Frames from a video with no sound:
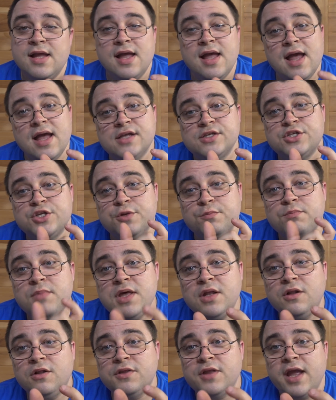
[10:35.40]
as your
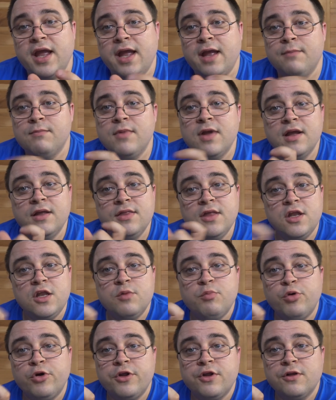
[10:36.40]
middle name, and then
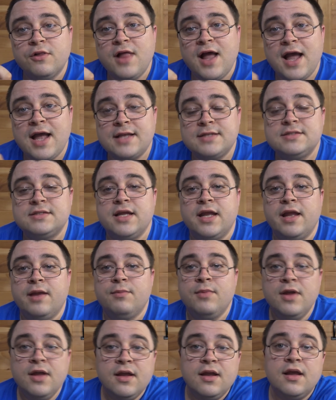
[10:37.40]
you put your last name,